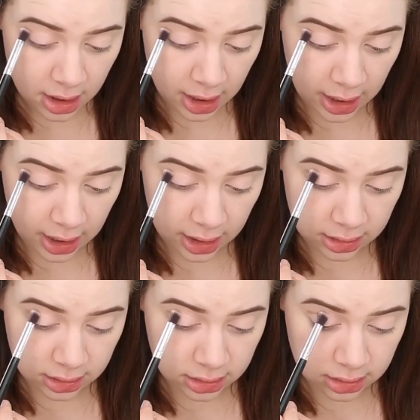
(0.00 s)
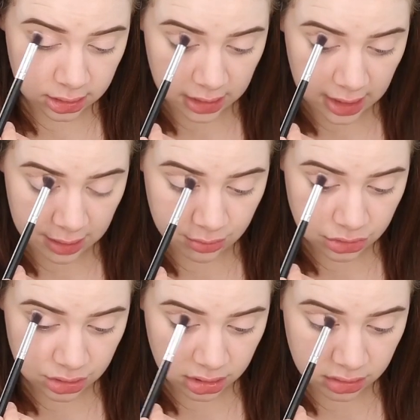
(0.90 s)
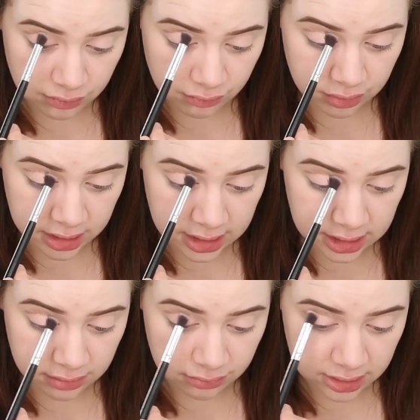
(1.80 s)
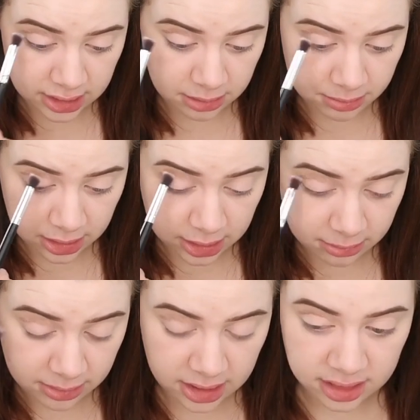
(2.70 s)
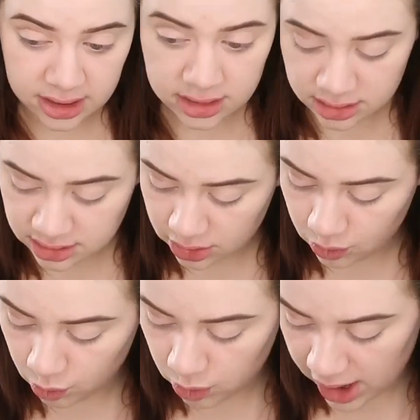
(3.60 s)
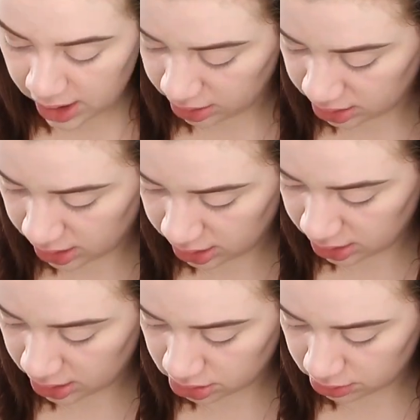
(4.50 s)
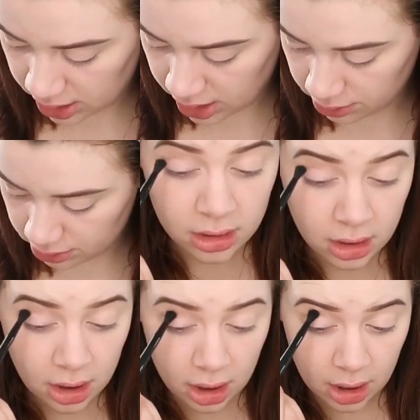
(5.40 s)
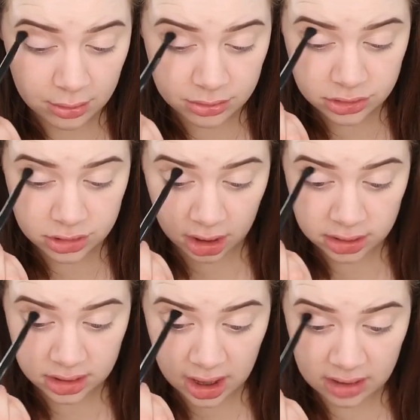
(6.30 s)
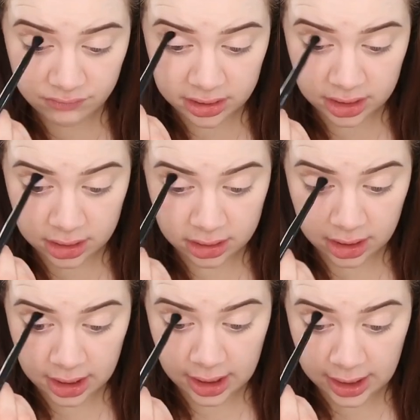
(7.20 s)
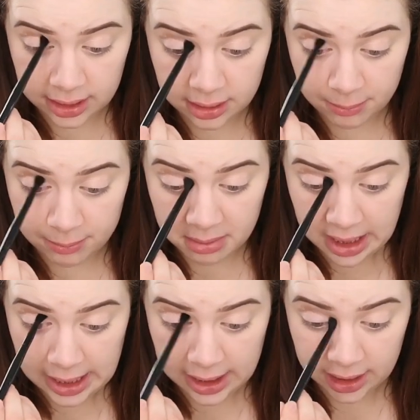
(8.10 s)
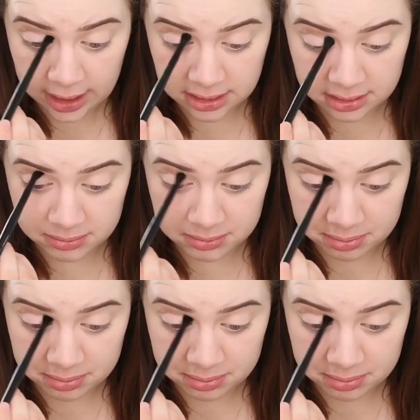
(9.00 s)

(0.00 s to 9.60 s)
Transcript: And yeah, it was just really bugging me. These are still wet, I think, as well. I was just having a bad